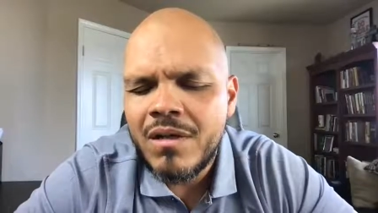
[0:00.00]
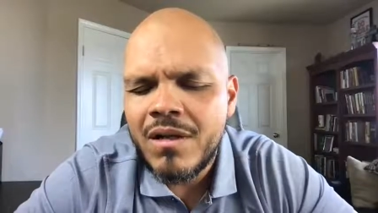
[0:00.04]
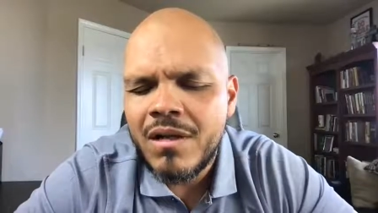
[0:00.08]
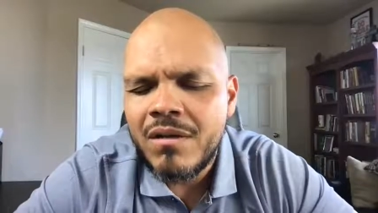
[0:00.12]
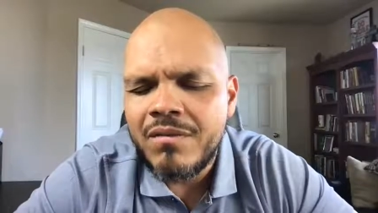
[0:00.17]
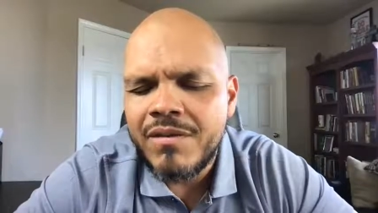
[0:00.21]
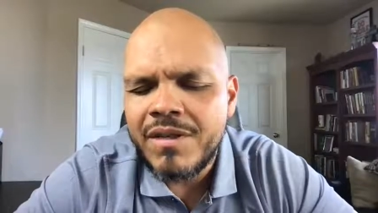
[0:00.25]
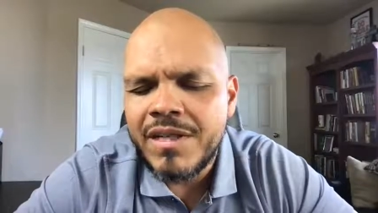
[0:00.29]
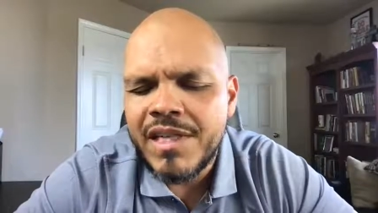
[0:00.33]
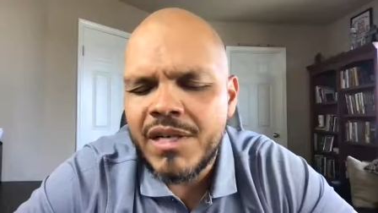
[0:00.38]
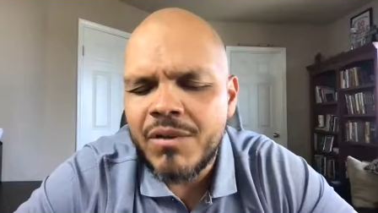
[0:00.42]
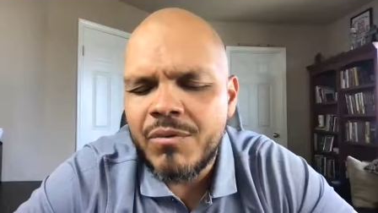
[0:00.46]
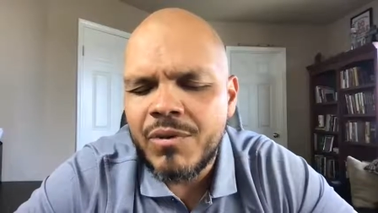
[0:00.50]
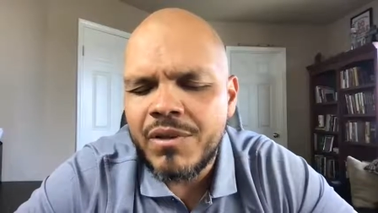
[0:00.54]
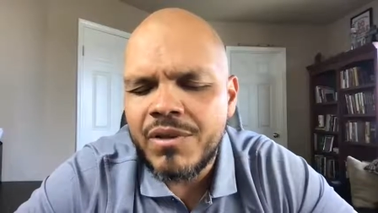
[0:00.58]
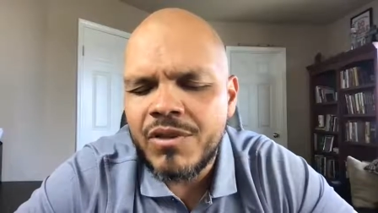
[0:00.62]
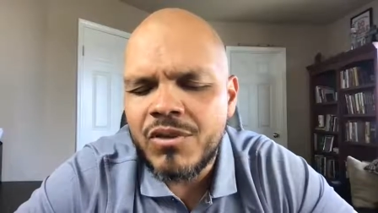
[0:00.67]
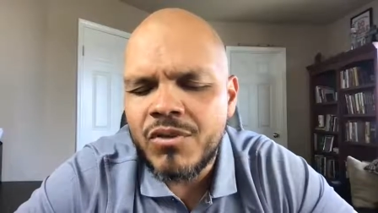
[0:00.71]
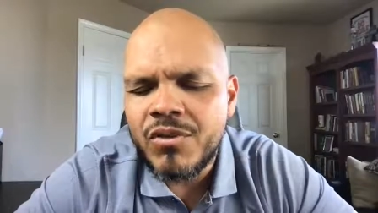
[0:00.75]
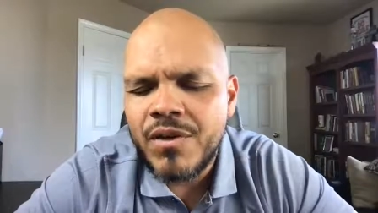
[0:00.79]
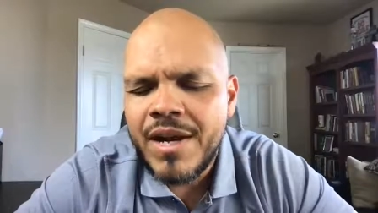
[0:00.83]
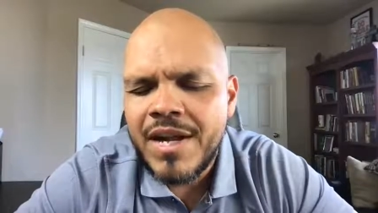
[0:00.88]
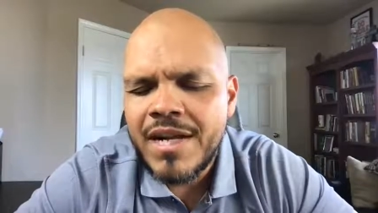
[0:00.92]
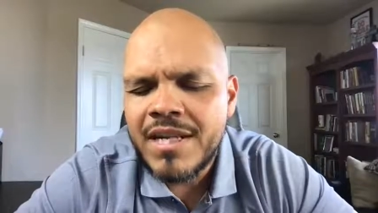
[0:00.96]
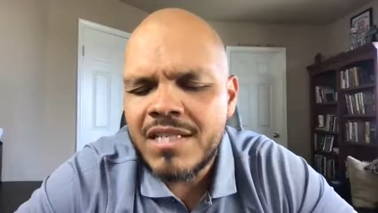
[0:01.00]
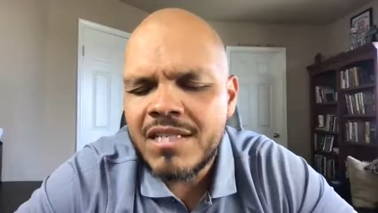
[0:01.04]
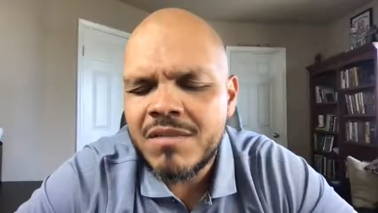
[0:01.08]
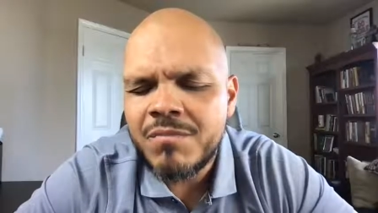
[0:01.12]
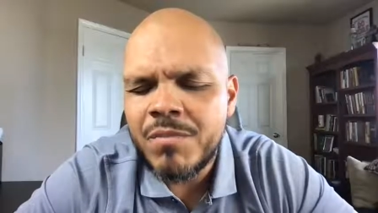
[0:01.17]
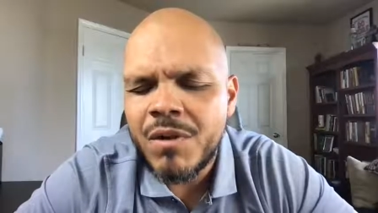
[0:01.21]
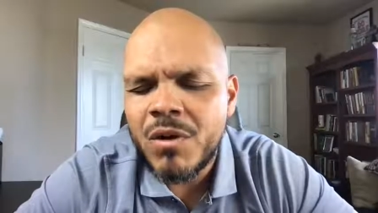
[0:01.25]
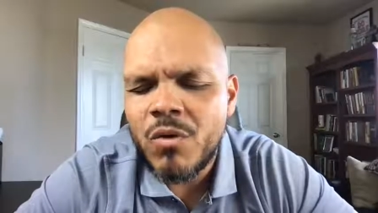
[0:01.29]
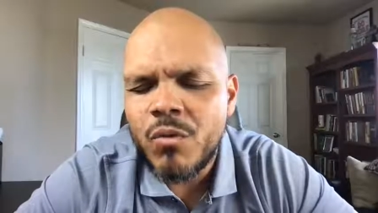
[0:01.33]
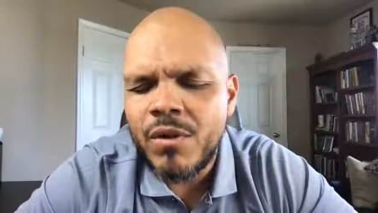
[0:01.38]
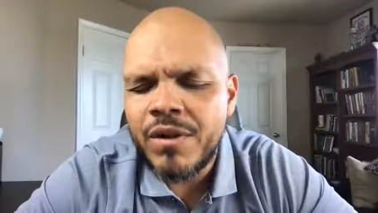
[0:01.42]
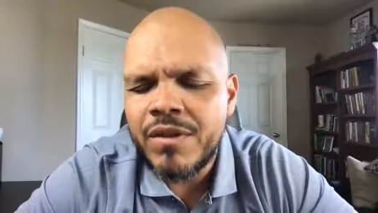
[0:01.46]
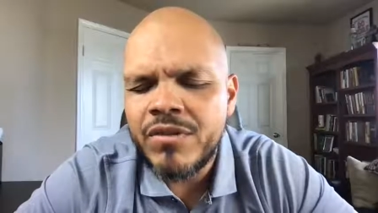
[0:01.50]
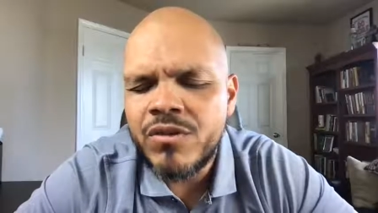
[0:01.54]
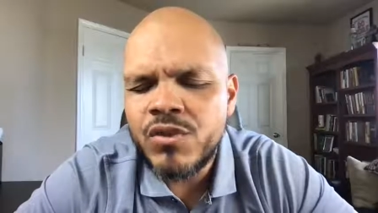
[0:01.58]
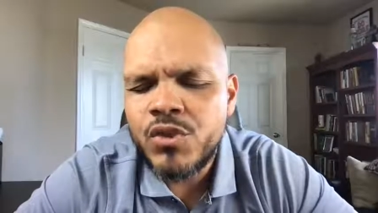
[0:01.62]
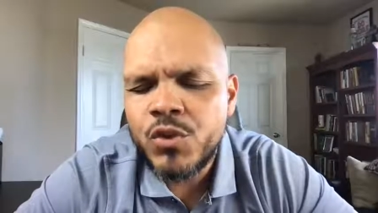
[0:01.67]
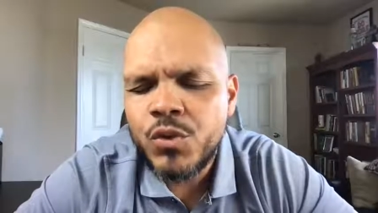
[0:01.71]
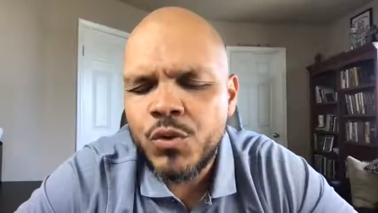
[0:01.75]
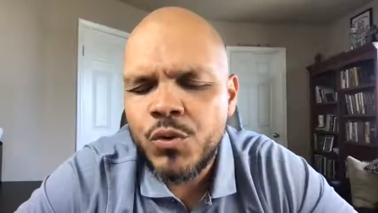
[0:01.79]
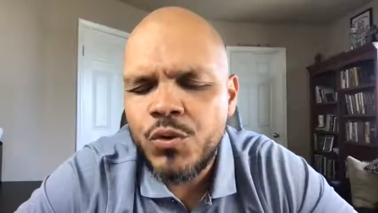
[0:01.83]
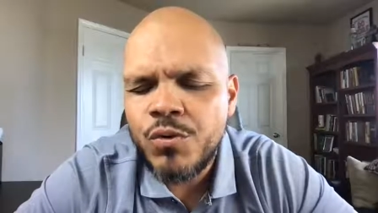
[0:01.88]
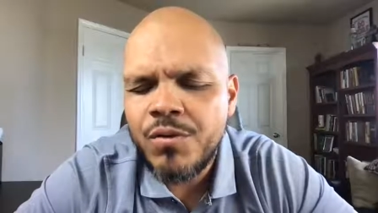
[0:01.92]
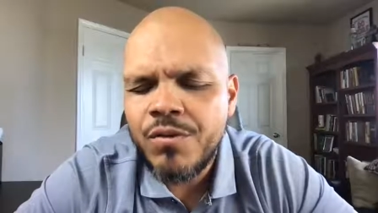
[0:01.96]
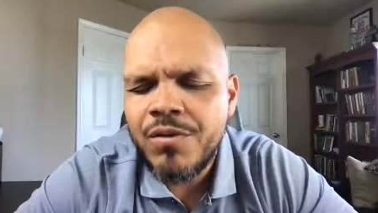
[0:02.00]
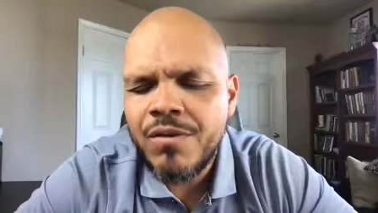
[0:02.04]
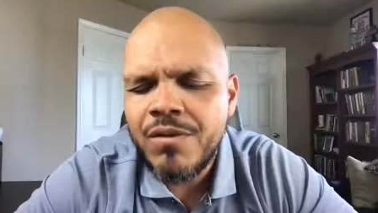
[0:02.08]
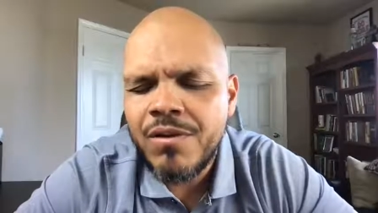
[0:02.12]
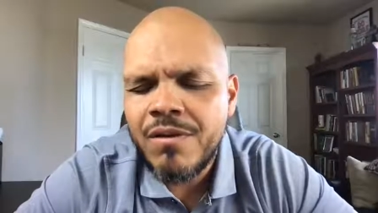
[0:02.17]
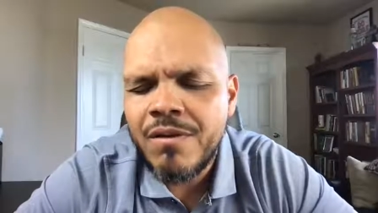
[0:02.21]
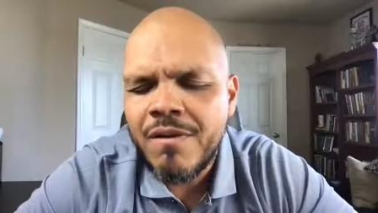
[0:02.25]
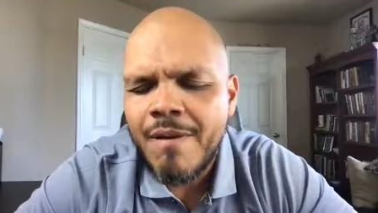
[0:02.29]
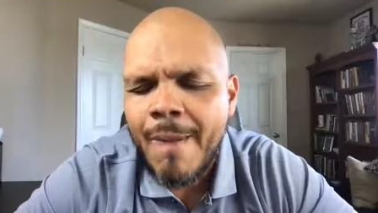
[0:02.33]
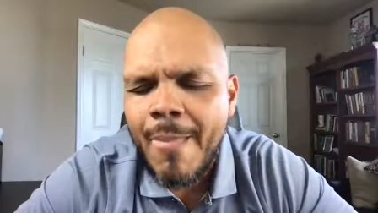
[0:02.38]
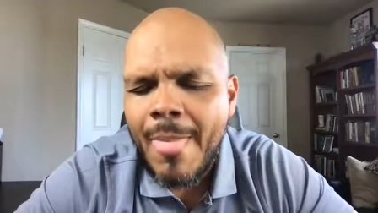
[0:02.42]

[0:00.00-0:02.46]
of leading with grace, but with truth.